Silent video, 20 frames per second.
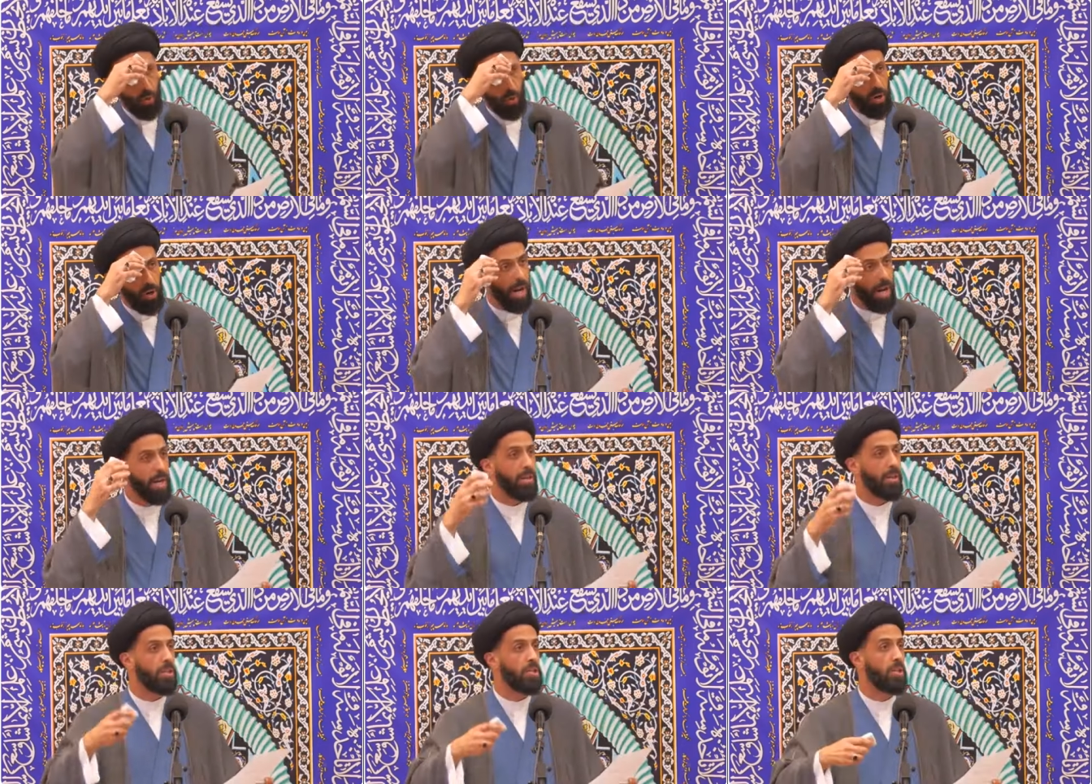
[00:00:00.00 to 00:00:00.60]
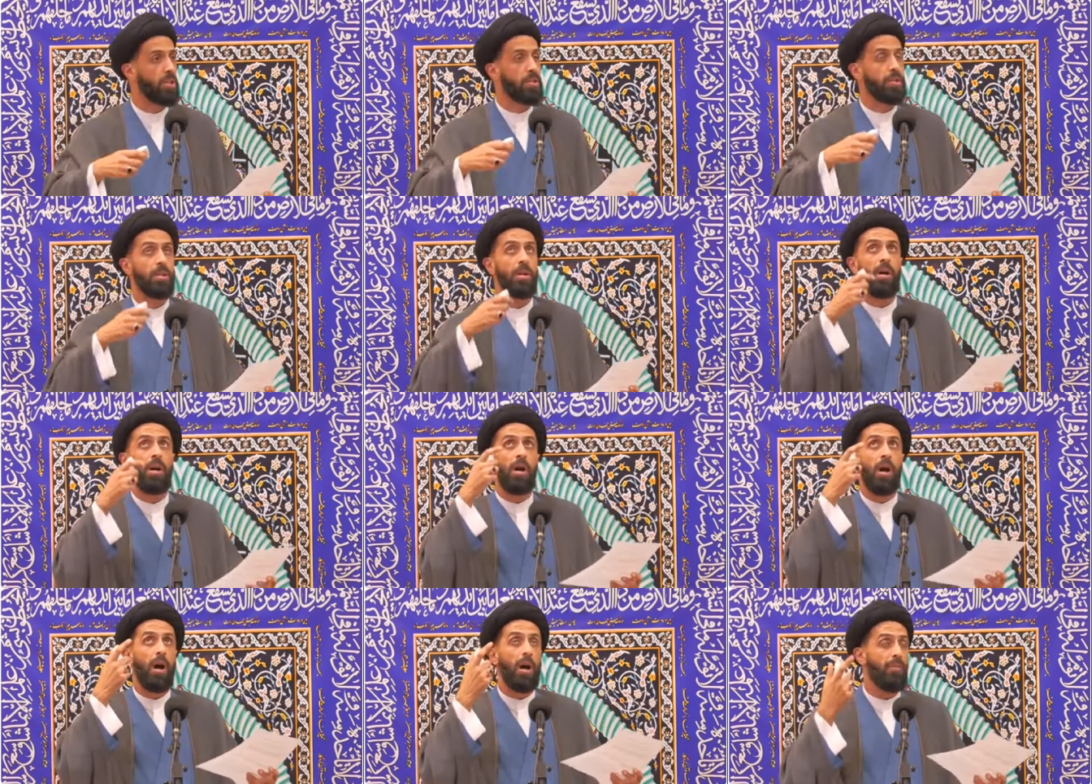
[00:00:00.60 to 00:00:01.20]
we are negligent
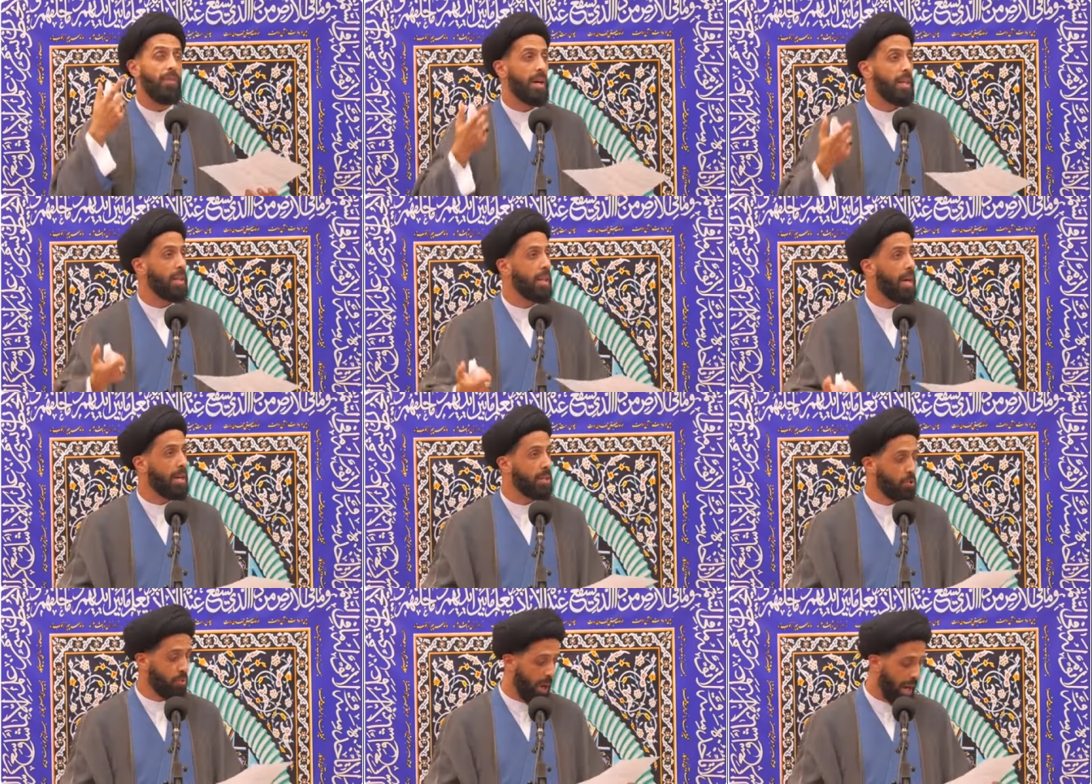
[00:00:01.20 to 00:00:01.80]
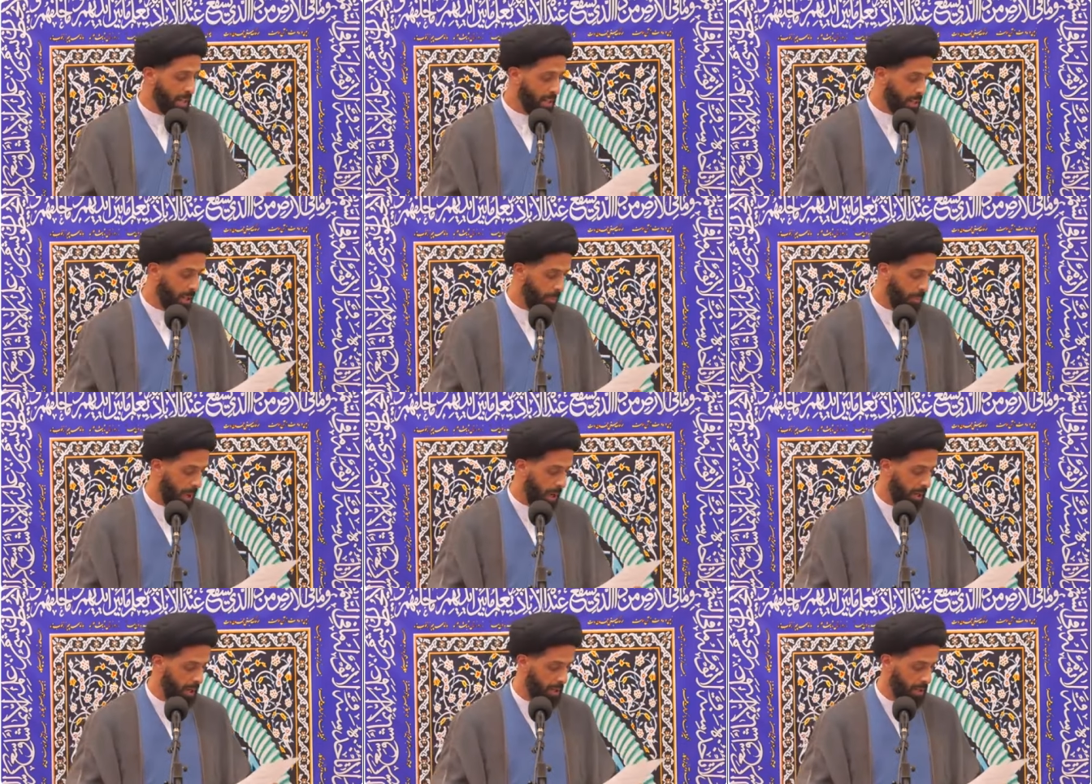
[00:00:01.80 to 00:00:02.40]
of Allah's rights
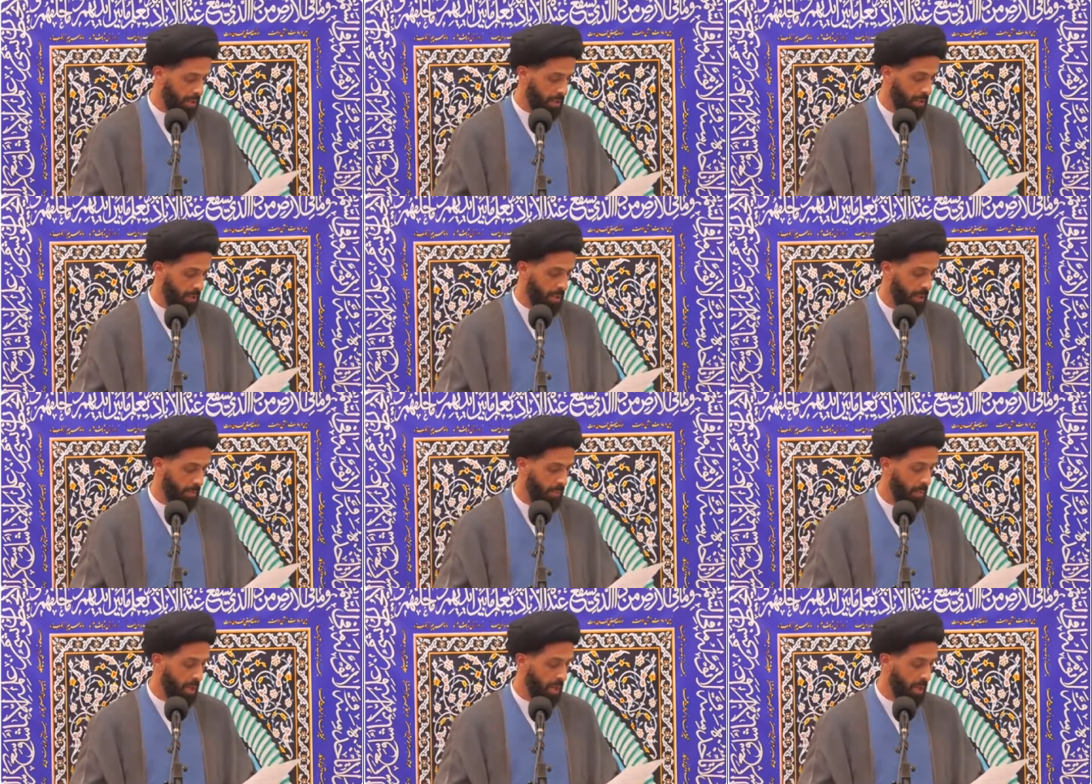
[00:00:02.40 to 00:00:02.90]
upon us.